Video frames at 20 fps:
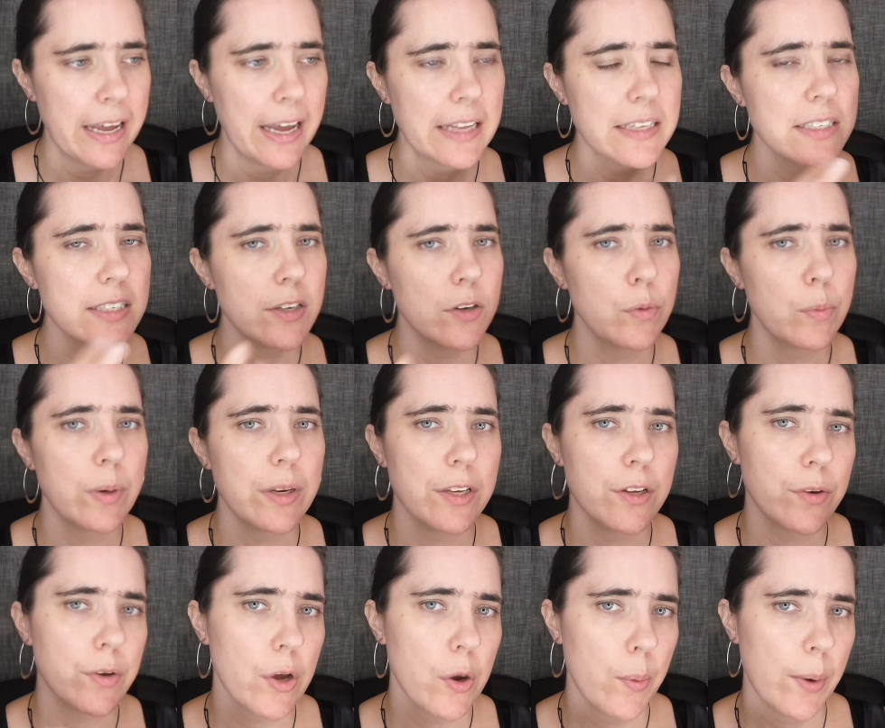And so when
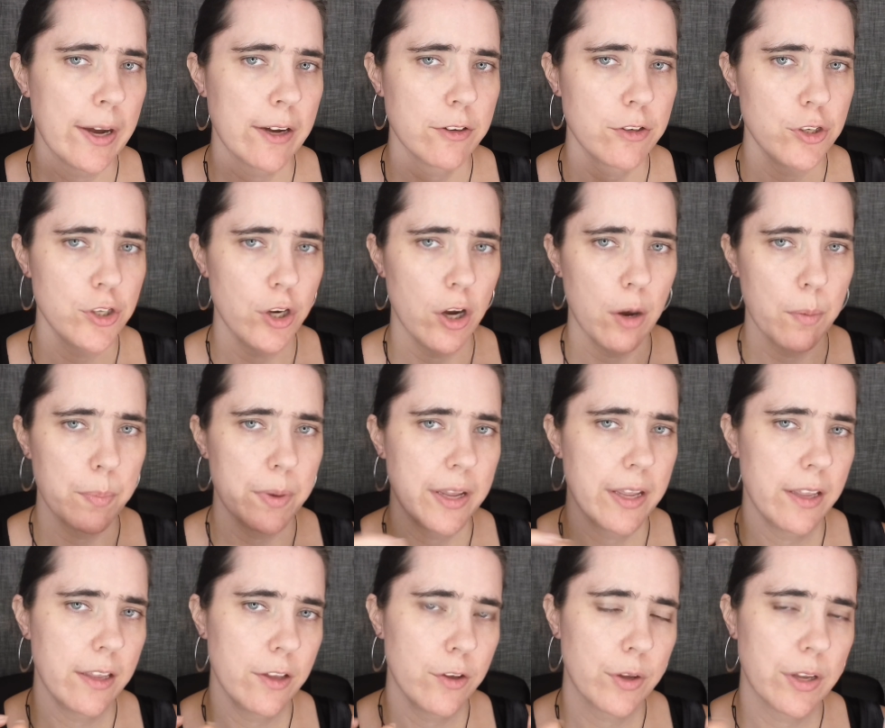you go out
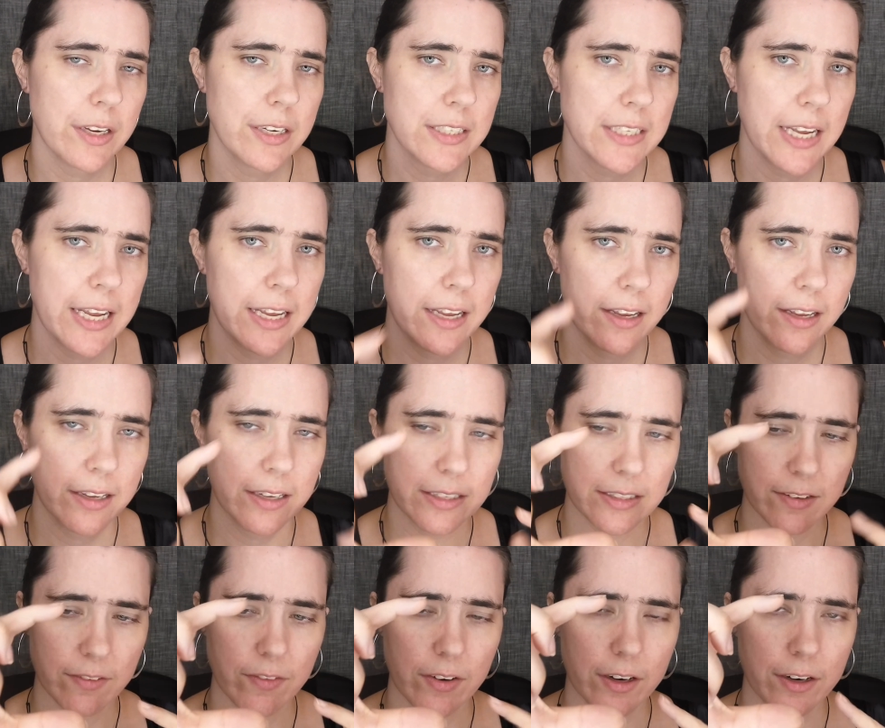shopping, you can take,
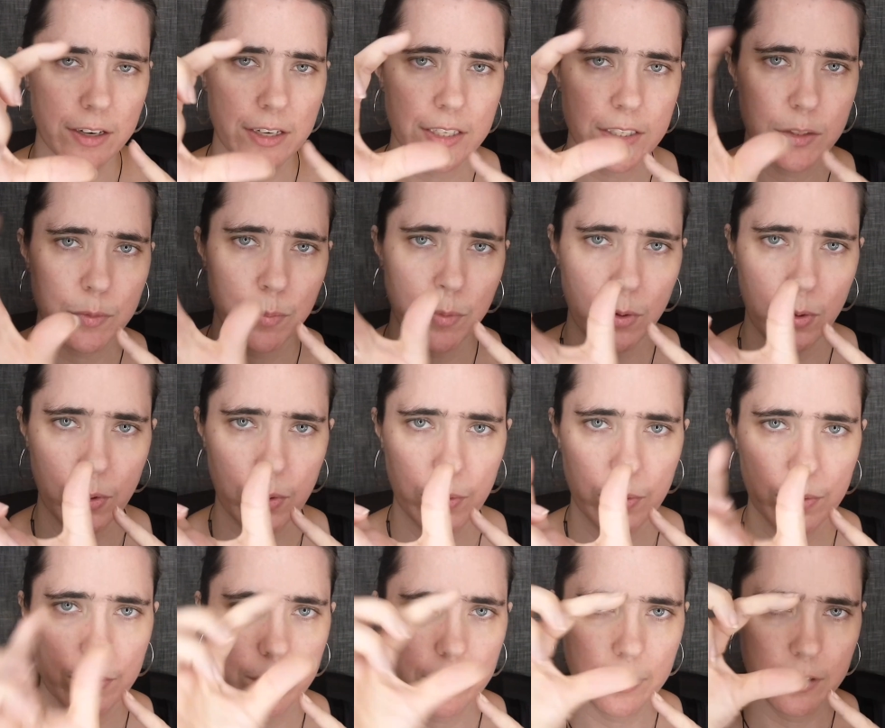it's a very small
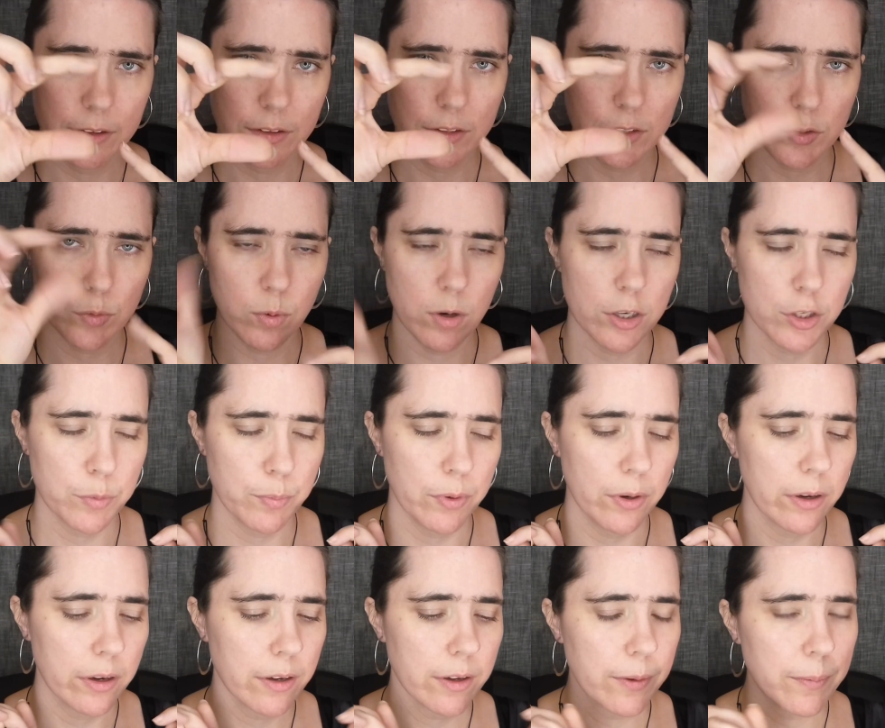little swatch
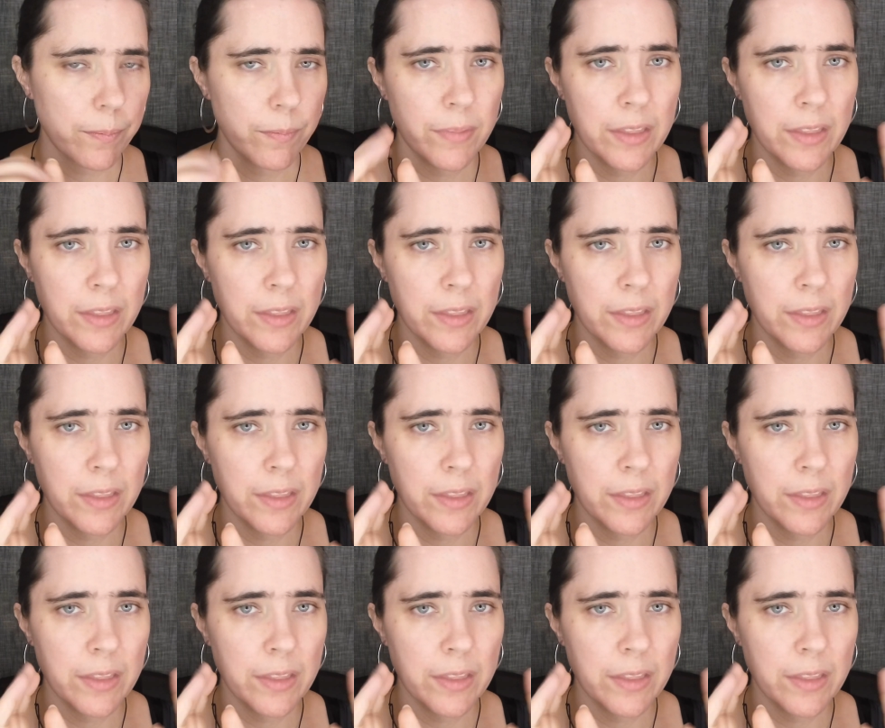book.